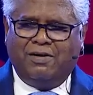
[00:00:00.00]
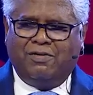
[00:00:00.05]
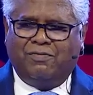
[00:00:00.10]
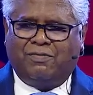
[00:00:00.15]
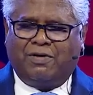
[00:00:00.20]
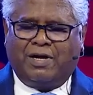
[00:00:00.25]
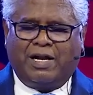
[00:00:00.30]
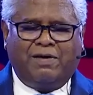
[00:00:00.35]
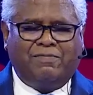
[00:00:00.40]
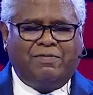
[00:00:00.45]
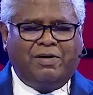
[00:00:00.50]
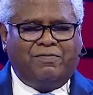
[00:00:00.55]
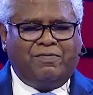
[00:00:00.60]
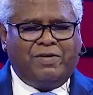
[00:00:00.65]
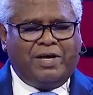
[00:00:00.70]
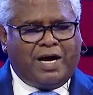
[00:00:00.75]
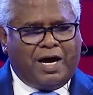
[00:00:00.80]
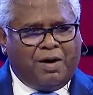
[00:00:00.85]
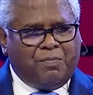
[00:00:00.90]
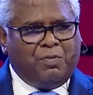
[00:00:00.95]
Forever
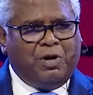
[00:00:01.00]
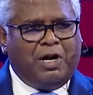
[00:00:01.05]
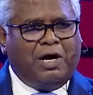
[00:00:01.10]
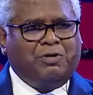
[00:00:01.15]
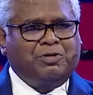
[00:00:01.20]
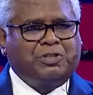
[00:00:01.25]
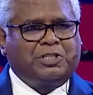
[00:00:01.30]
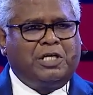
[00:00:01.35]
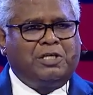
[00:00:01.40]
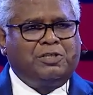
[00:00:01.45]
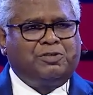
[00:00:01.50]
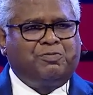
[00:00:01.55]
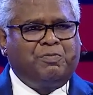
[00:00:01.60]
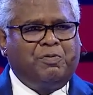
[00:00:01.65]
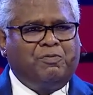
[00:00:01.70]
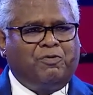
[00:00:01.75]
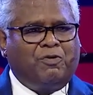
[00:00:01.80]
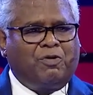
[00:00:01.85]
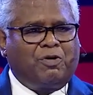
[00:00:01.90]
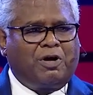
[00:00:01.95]
we humble ourselves
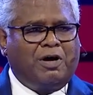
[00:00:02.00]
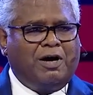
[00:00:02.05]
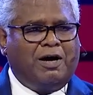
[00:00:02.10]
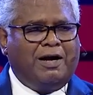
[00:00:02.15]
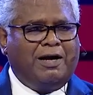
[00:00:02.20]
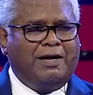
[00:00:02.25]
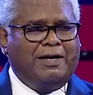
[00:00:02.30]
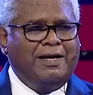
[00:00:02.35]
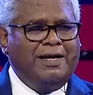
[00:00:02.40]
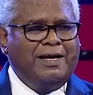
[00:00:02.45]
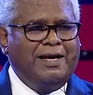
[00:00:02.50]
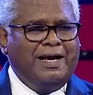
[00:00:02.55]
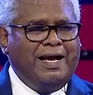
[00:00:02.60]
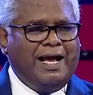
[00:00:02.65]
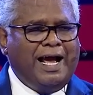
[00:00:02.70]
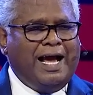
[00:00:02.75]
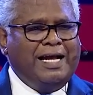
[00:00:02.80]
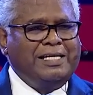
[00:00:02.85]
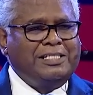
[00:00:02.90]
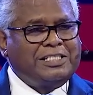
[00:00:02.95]
before God
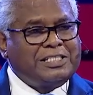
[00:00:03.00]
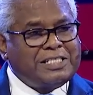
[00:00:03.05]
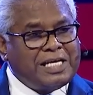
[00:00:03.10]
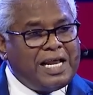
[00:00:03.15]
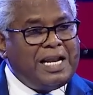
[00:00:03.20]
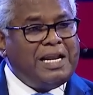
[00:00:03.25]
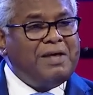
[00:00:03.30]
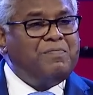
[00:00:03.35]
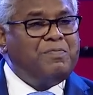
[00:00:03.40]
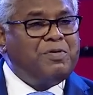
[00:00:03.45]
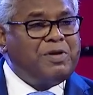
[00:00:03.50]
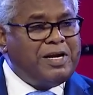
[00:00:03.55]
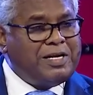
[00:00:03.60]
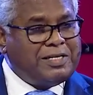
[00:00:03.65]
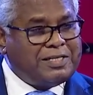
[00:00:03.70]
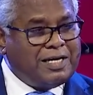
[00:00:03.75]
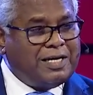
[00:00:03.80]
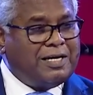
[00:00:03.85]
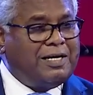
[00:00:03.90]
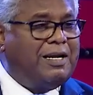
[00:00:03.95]
and
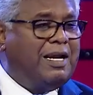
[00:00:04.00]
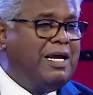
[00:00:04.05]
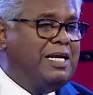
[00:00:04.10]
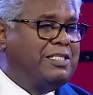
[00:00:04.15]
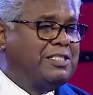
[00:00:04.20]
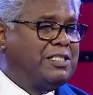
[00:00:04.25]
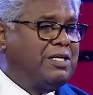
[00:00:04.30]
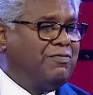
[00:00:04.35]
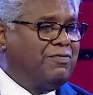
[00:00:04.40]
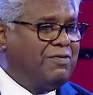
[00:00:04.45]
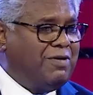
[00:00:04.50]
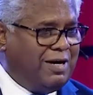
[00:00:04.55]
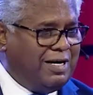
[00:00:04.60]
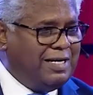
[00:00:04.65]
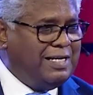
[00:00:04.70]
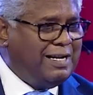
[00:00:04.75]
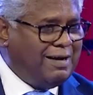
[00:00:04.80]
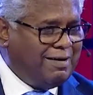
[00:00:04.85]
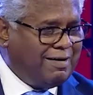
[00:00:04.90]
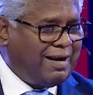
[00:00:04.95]
celebrate the grace of God
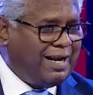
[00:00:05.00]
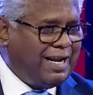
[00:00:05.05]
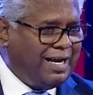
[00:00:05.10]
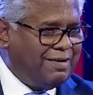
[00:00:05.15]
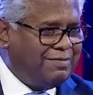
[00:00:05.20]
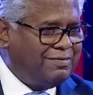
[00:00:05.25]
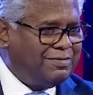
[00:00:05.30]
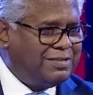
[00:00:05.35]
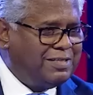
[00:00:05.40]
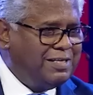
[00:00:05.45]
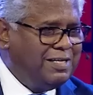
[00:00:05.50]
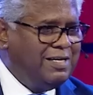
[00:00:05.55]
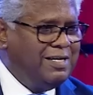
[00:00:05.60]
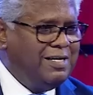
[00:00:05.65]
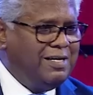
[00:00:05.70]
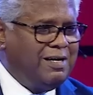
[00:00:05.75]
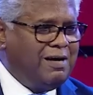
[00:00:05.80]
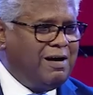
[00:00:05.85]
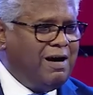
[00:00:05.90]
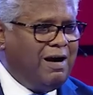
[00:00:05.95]
in our lives.
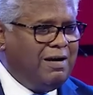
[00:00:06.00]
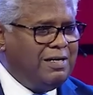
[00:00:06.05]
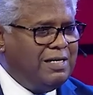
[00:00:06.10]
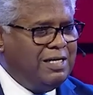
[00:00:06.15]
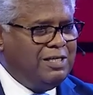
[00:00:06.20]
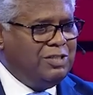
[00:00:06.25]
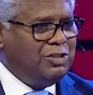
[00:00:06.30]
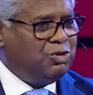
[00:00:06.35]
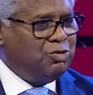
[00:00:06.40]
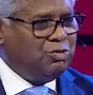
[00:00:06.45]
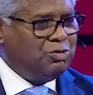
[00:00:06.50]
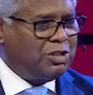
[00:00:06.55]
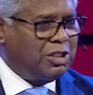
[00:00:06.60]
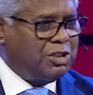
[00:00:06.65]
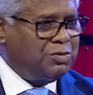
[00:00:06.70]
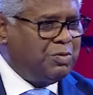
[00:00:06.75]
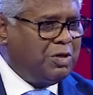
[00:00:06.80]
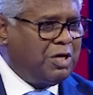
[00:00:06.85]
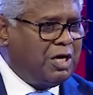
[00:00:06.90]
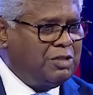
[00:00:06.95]
God didn't choose
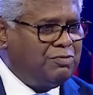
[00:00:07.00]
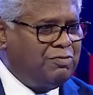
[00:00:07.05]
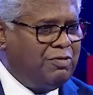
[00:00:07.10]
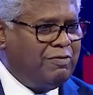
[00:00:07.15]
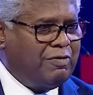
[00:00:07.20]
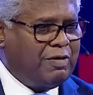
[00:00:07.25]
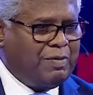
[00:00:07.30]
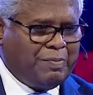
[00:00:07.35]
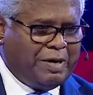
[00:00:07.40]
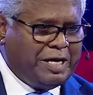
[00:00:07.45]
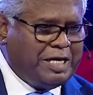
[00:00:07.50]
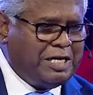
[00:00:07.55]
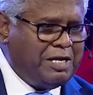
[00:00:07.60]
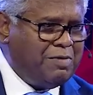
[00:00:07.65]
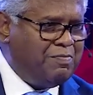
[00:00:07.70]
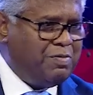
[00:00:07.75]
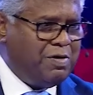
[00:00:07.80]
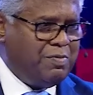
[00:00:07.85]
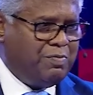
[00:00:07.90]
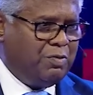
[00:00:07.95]
us because we were a mighty
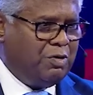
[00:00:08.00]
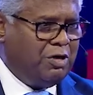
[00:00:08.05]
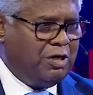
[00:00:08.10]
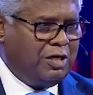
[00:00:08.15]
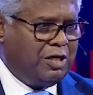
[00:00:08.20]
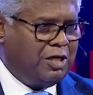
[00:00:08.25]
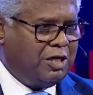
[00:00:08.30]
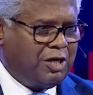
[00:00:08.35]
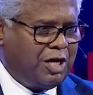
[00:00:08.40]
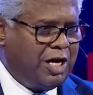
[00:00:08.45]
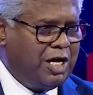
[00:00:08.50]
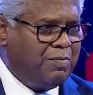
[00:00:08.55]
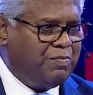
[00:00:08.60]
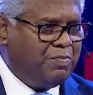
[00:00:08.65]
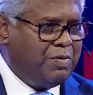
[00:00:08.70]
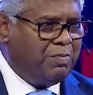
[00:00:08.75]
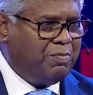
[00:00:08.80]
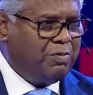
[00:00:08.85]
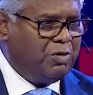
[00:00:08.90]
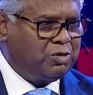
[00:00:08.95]
people and a great
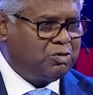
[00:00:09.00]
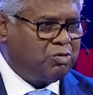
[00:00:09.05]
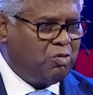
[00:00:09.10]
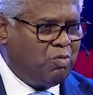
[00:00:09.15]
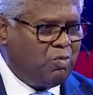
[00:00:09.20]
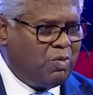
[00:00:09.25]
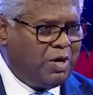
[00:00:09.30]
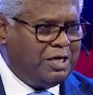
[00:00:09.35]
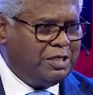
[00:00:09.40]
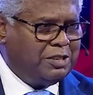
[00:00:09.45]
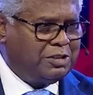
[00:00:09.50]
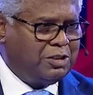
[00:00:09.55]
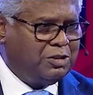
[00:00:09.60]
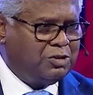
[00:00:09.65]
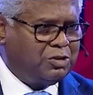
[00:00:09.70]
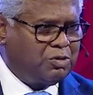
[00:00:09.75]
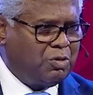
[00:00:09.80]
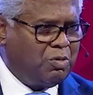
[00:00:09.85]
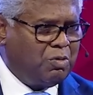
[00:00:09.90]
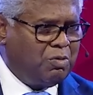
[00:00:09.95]
people, so wise and
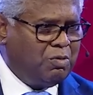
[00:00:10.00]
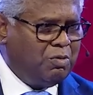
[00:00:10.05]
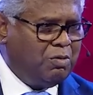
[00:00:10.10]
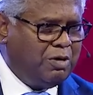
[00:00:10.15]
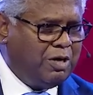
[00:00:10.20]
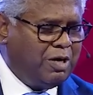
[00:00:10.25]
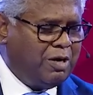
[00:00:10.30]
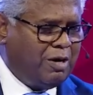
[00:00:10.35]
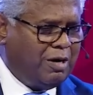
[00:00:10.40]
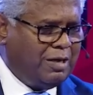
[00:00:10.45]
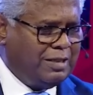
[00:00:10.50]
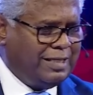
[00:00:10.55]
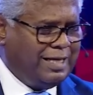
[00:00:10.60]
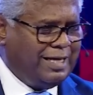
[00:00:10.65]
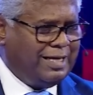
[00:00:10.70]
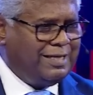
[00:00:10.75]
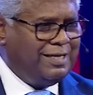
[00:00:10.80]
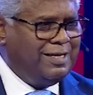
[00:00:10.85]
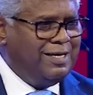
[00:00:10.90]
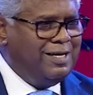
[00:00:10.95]
so good and all
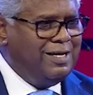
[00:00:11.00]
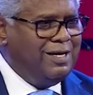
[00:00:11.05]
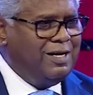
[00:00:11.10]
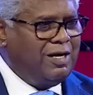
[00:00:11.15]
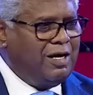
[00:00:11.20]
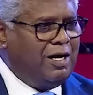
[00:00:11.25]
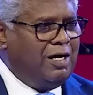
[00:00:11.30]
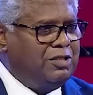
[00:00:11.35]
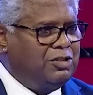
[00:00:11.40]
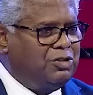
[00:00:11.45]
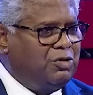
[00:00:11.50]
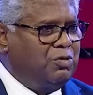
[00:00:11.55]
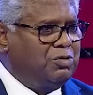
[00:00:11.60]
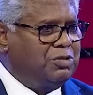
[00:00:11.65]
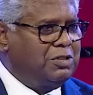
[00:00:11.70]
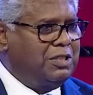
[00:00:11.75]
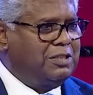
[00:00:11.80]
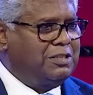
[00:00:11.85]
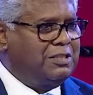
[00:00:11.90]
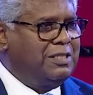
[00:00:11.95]
that. God
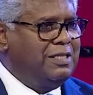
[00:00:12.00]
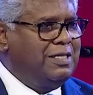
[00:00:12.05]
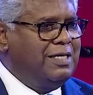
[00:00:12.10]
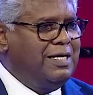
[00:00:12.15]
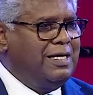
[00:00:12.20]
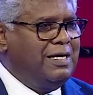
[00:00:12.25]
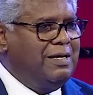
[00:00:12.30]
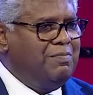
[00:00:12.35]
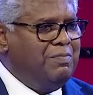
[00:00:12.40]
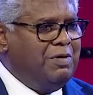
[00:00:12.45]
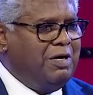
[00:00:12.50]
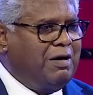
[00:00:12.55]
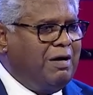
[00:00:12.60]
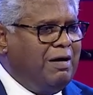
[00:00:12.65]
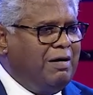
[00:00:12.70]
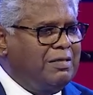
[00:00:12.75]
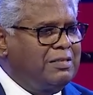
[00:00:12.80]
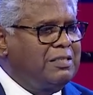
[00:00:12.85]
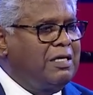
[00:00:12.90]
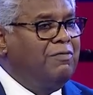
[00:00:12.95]
chose us
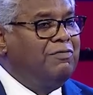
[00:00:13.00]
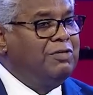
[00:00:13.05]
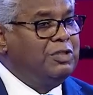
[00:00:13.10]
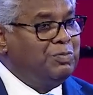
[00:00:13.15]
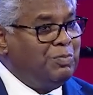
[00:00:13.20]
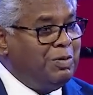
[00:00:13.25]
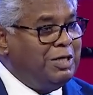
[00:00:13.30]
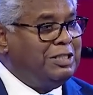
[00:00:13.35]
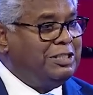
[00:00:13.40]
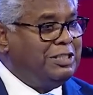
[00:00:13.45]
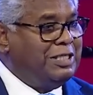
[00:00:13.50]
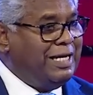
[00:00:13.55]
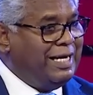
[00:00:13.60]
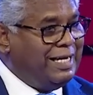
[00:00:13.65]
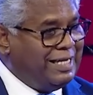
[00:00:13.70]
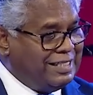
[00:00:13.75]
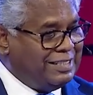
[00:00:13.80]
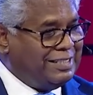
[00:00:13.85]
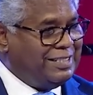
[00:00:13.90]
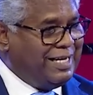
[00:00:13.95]
because of his mercy
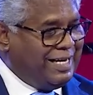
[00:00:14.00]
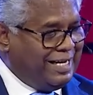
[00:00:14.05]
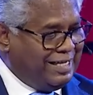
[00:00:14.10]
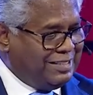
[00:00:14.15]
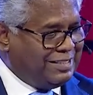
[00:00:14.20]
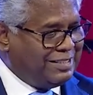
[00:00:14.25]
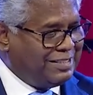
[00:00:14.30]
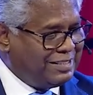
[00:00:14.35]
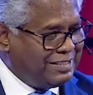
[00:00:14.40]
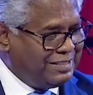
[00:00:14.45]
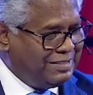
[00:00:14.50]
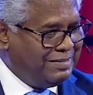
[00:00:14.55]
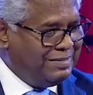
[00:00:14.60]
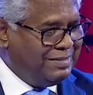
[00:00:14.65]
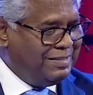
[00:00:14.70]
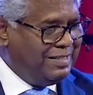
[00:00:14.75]
and his grace.